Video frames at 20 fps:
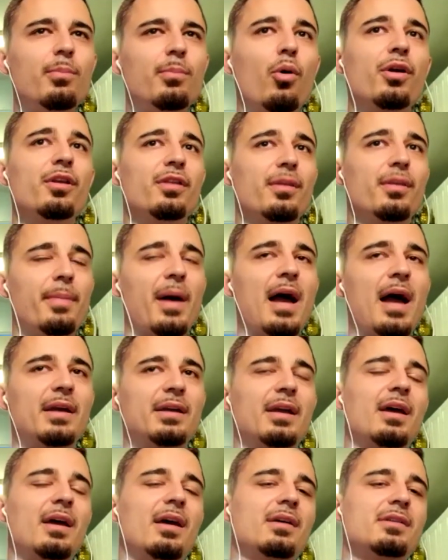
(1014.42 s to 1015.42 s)
the point of the
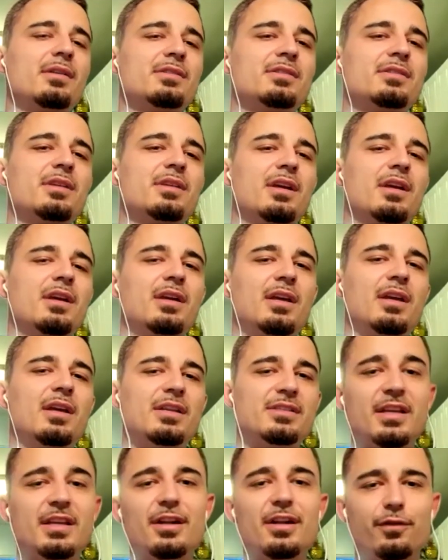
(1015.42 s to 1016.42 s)
podcast
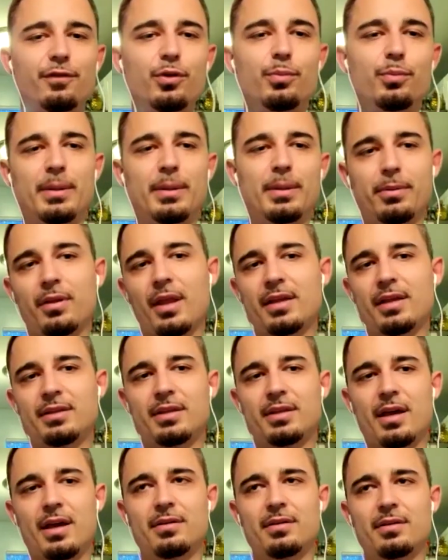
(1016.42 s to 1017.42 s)
is to interview people
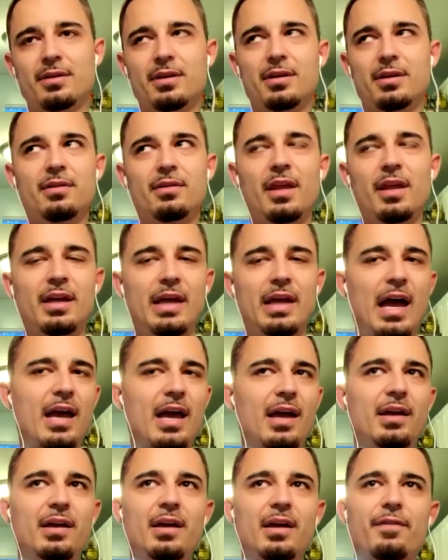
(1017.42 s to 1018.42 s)
like that. Like
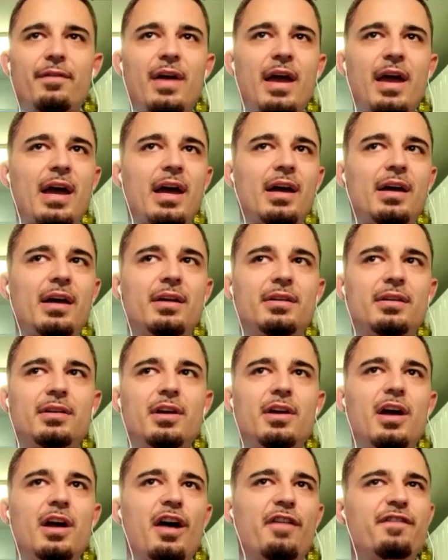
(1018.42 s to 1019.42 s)
I've
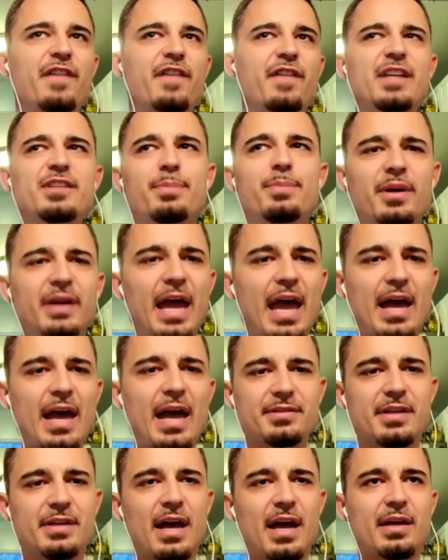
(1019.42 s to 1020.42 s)
had a Facebook
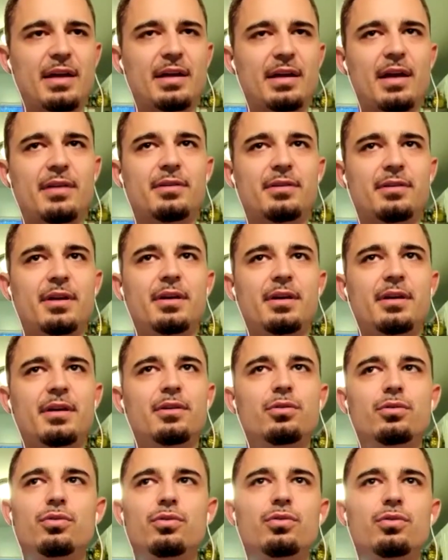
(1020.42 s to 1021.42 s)
ads guy on
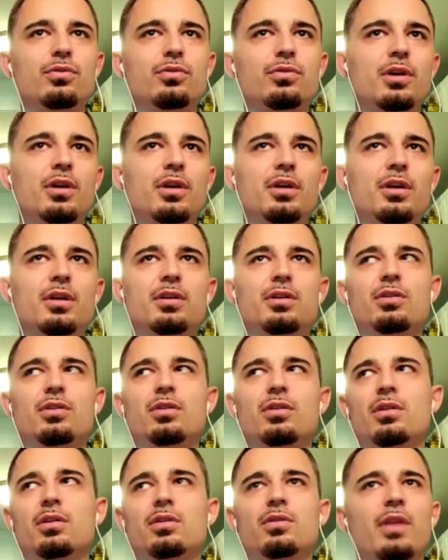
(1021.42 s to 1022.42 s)
there who,
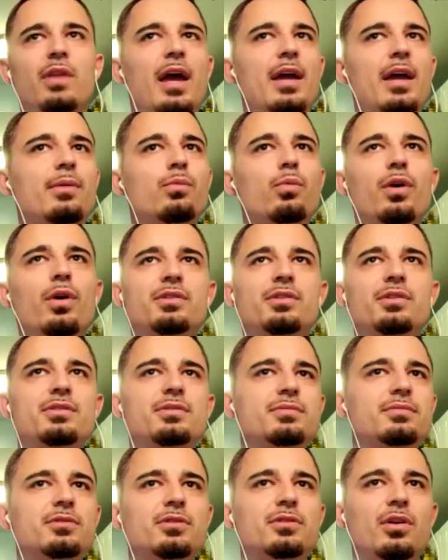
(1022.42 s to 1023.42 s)
you know, like
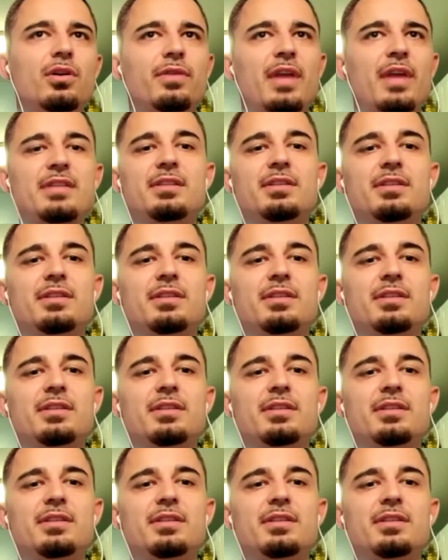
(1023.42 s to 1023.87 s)
works, you know,